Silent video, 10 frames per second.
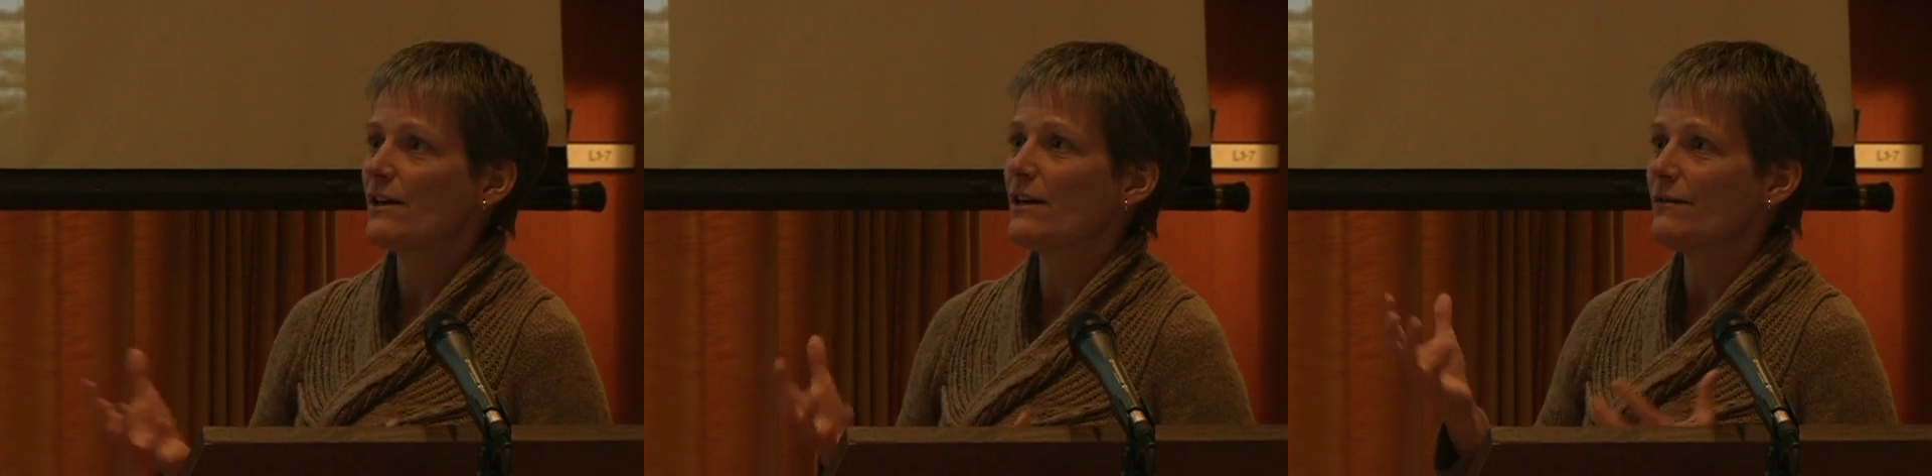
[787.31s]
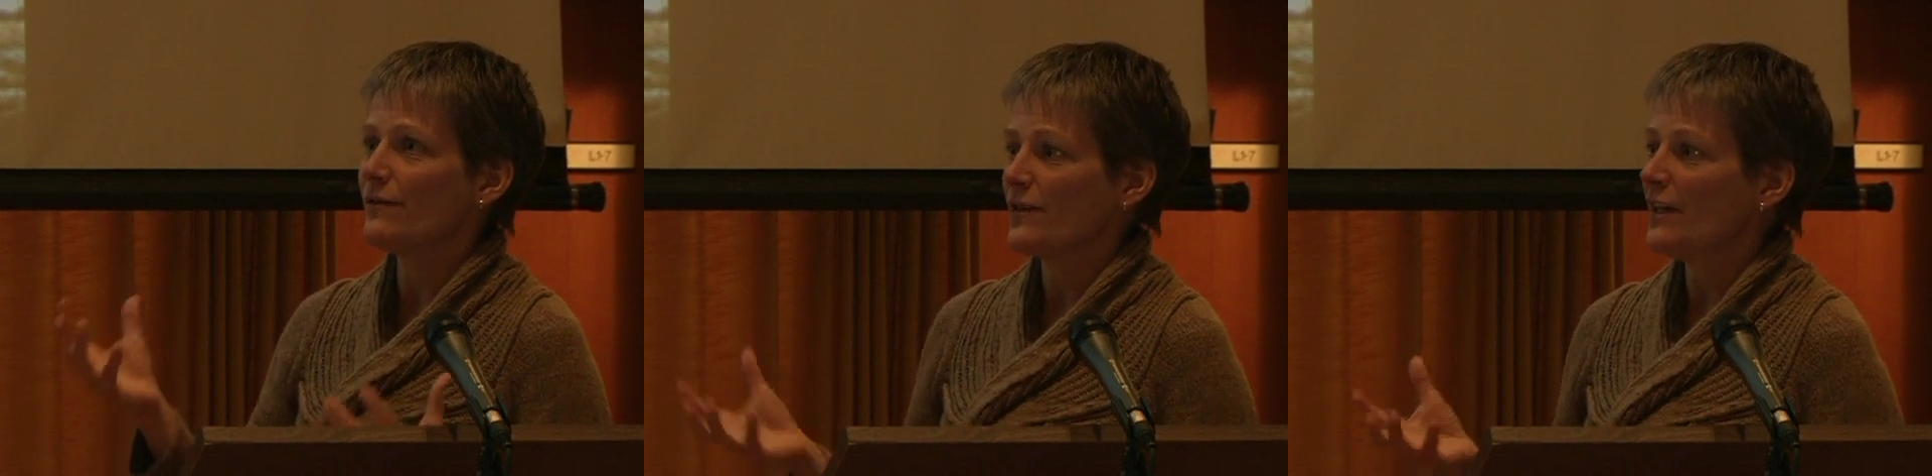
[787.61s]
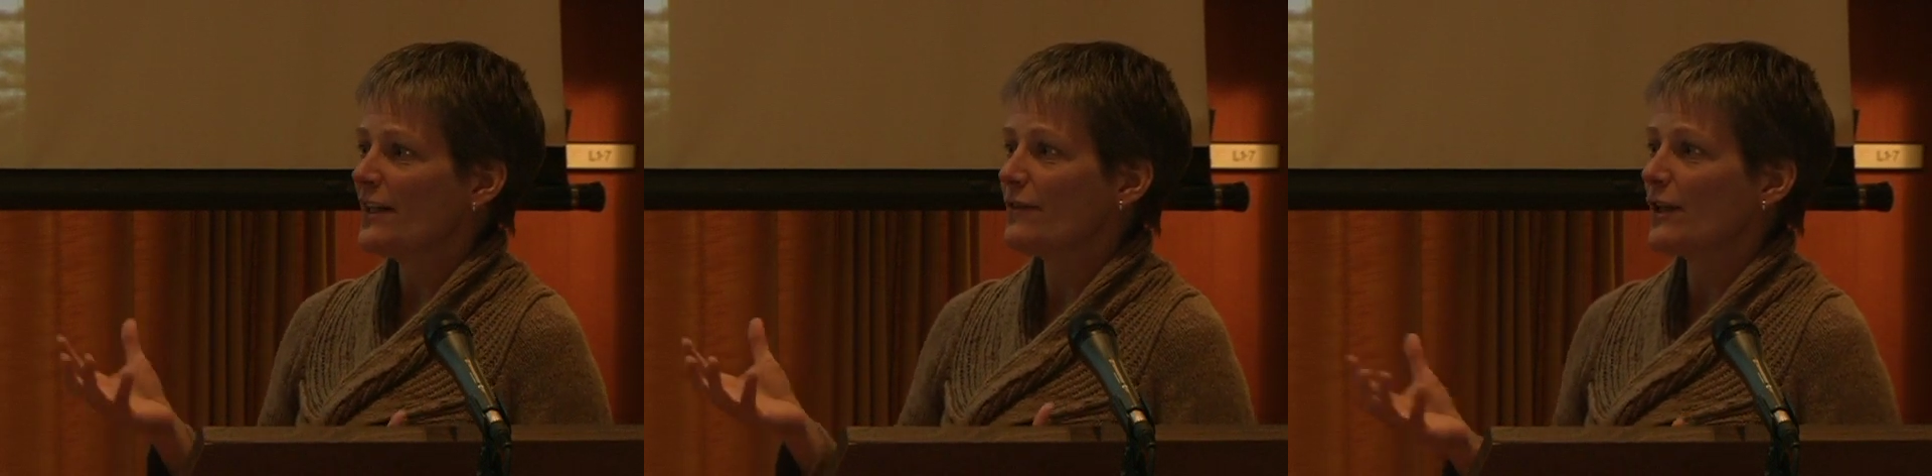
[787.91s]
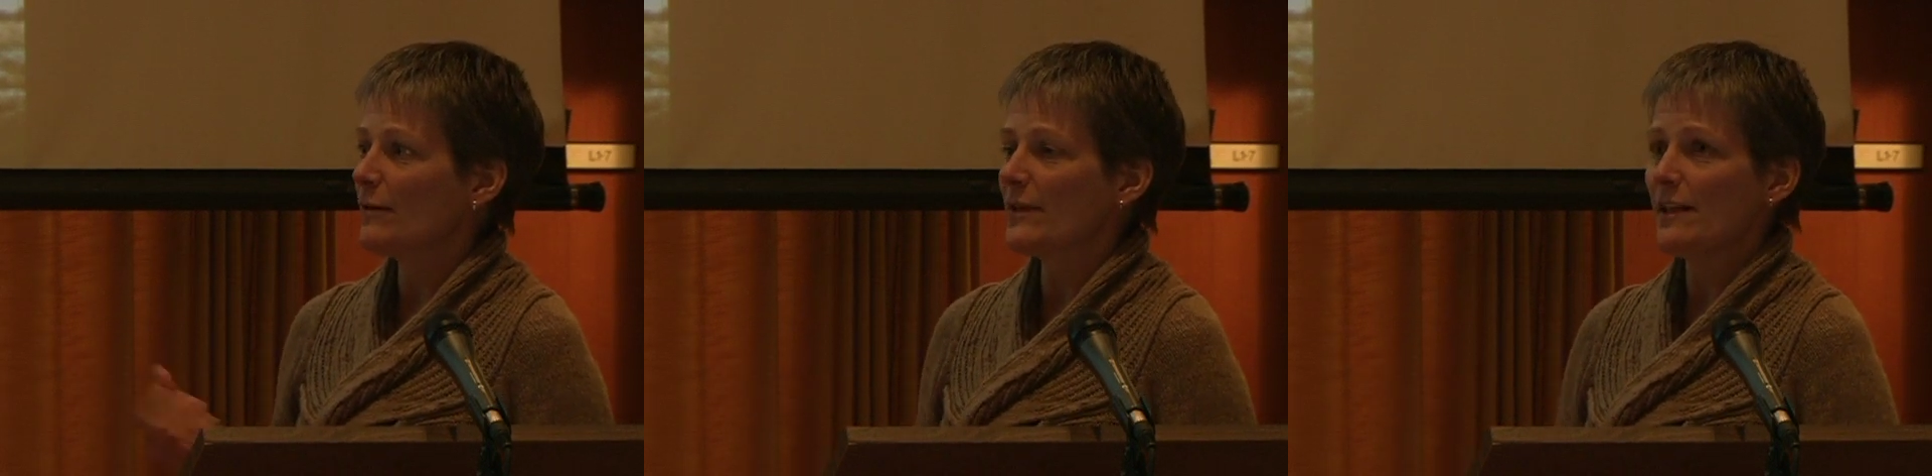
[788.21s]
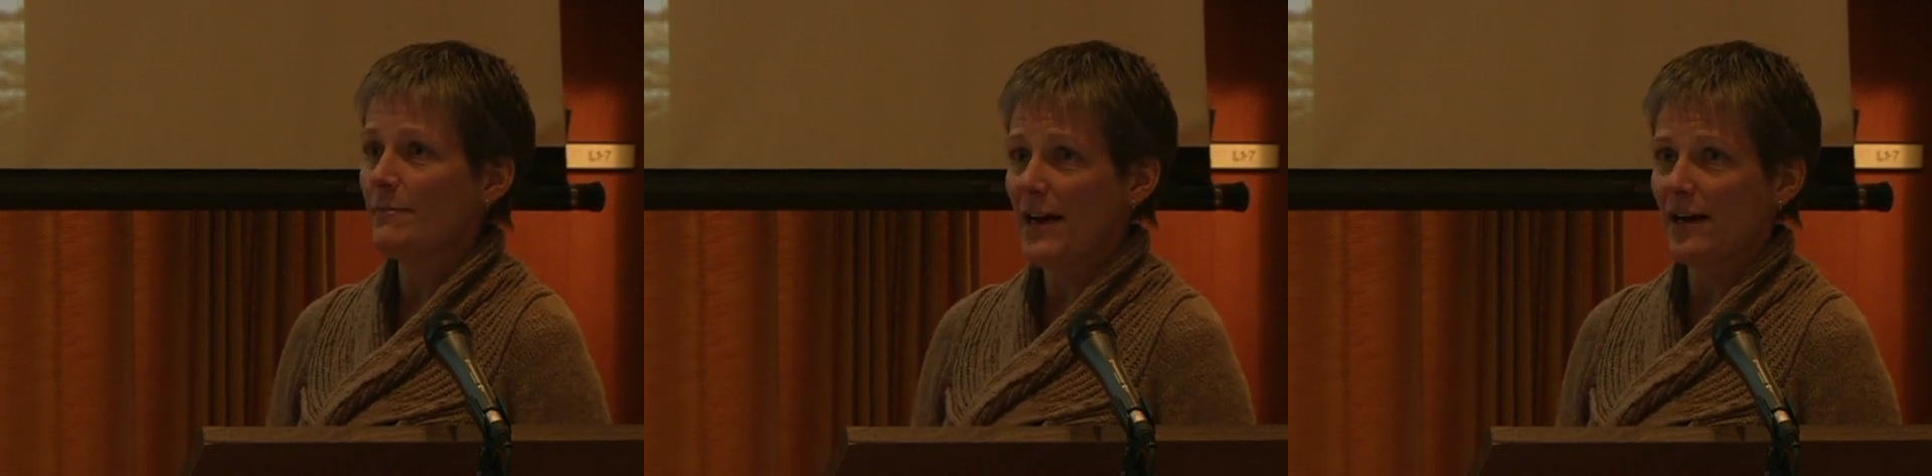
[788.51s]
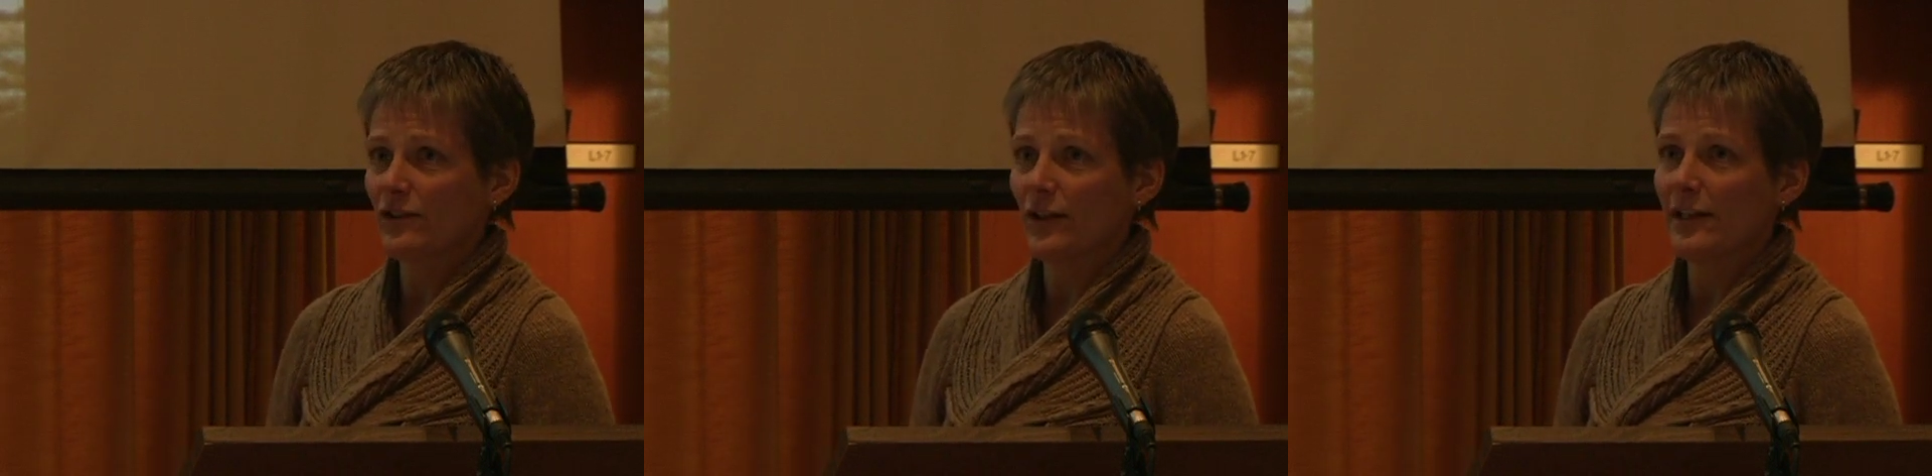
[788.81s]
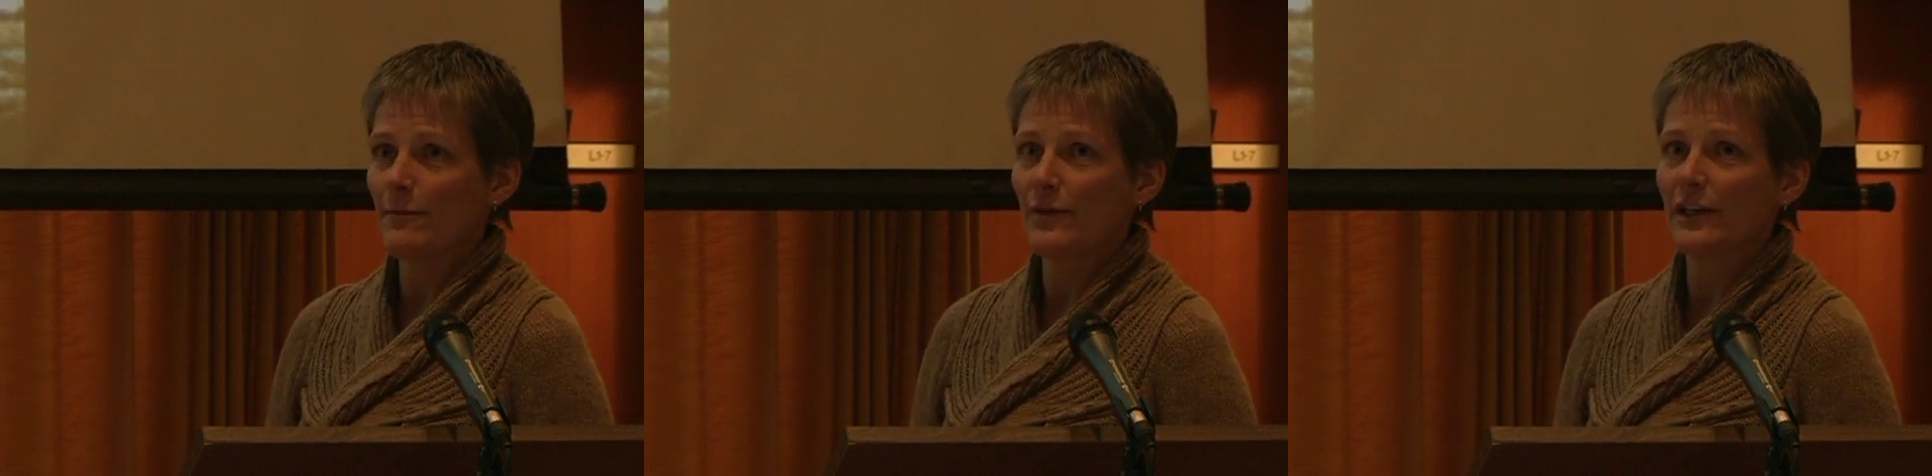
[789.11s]
of development impact on
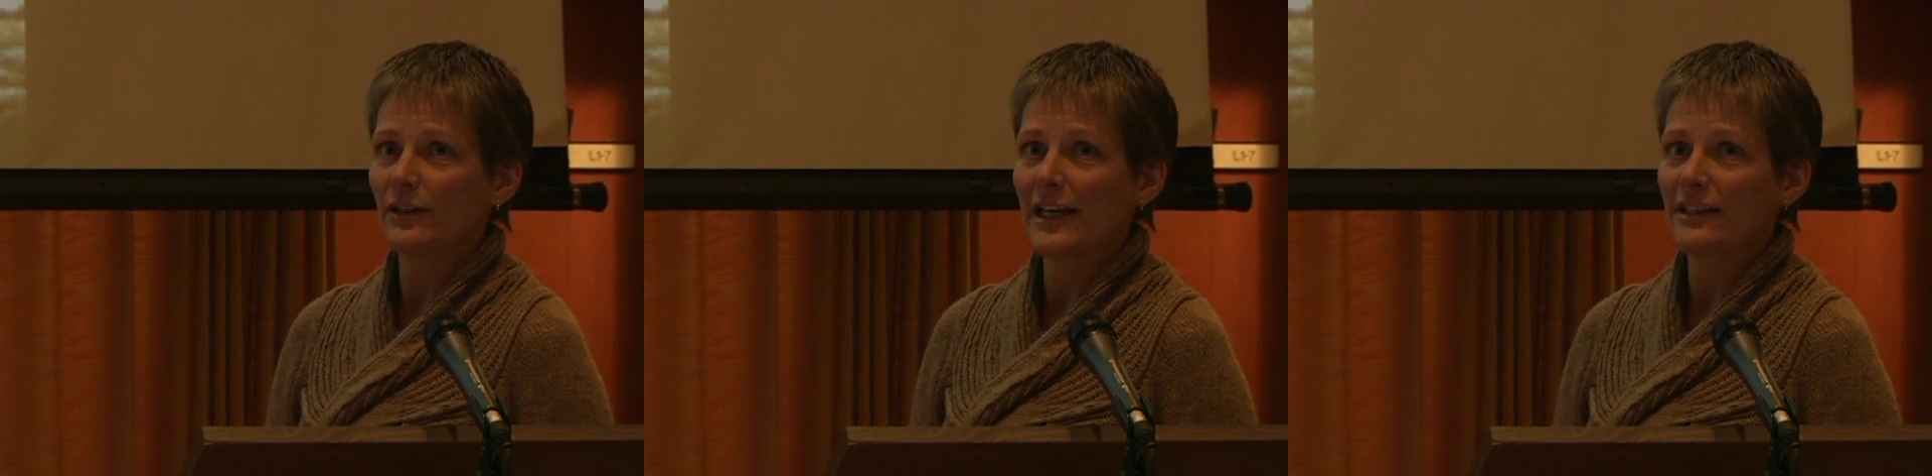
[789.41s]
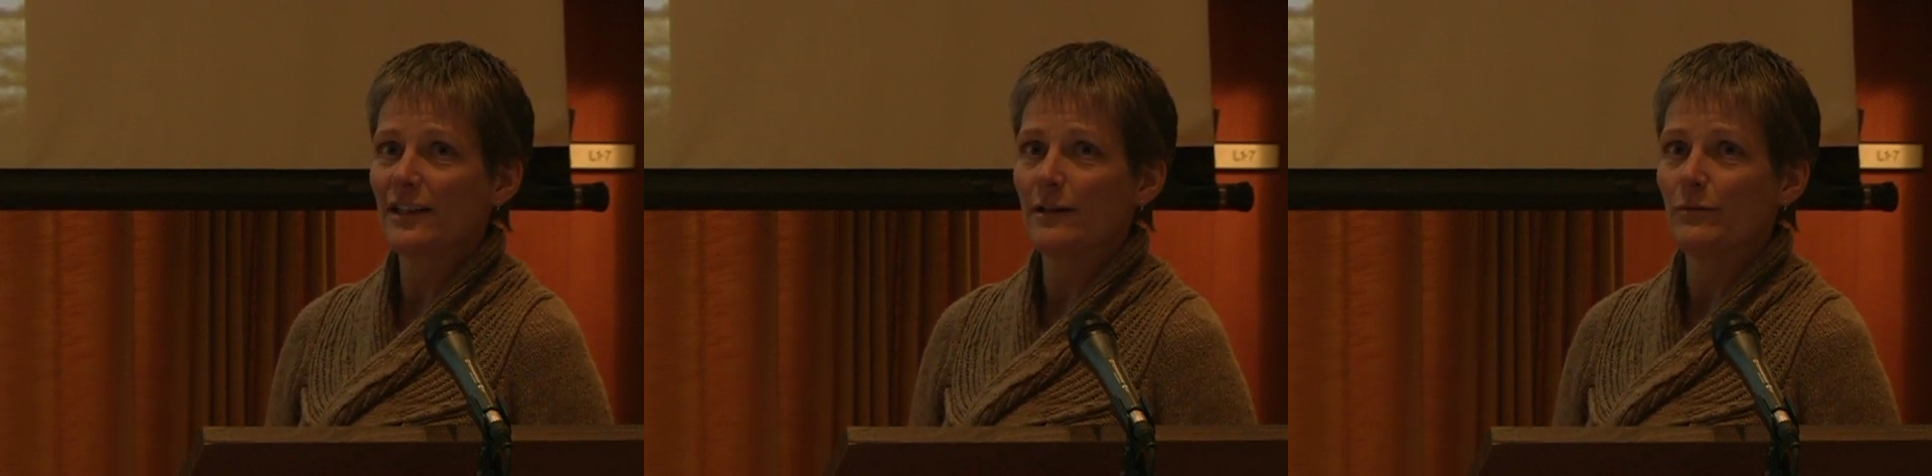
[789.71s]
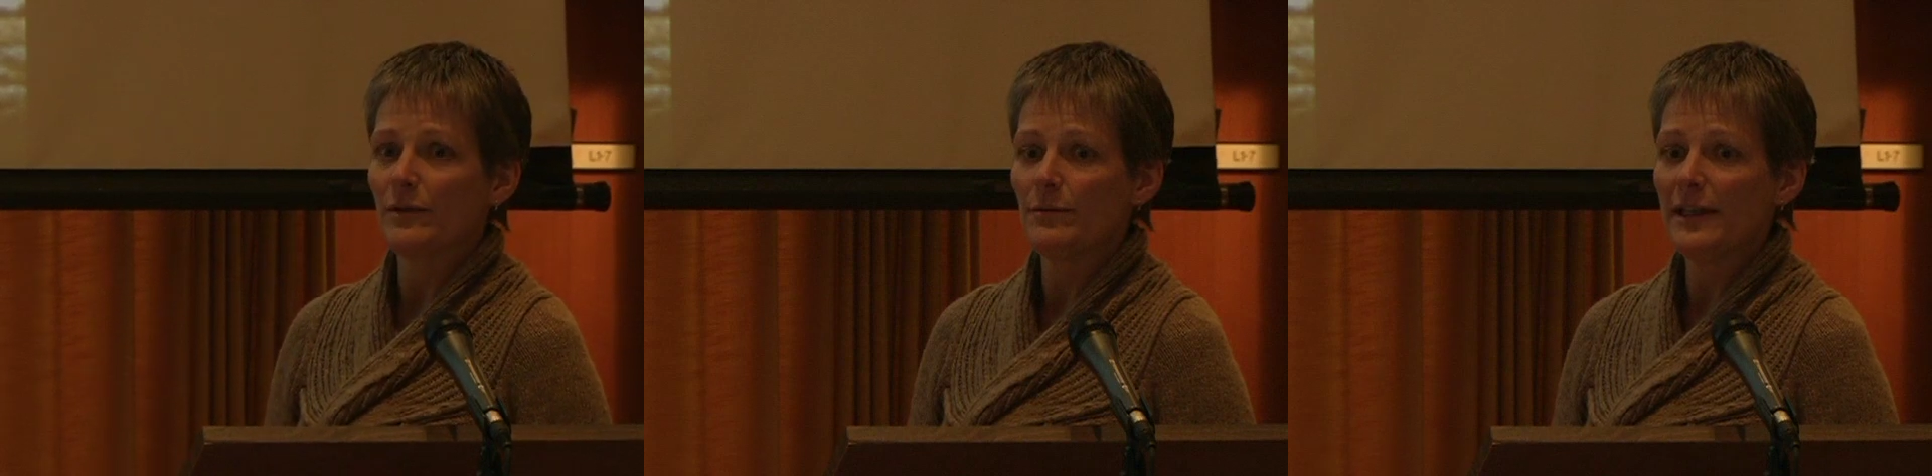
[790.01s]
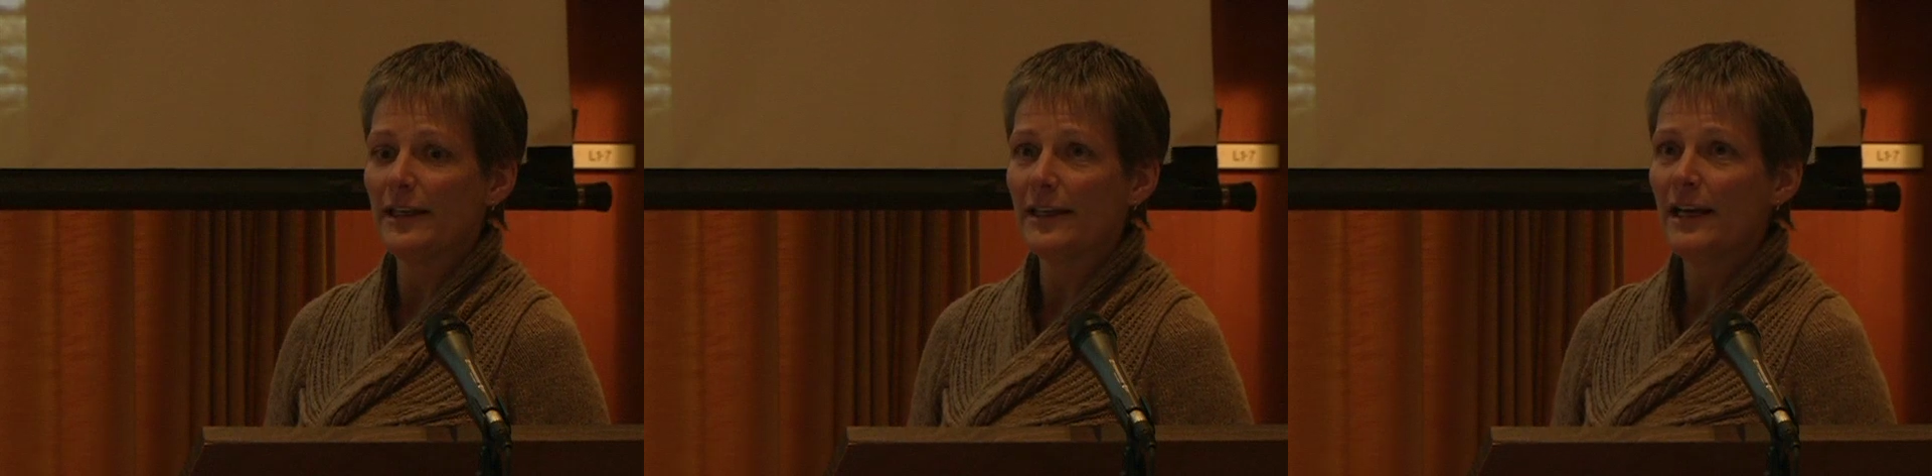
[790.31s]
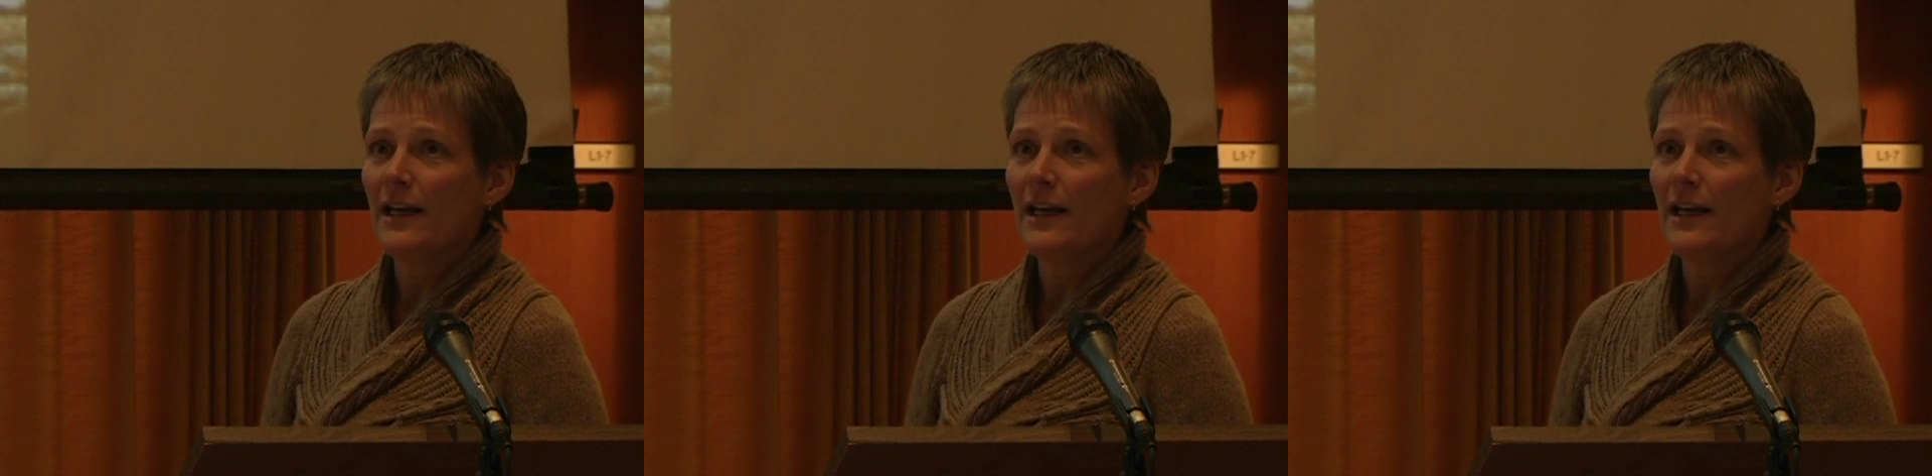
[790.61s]
that marina landscape would be.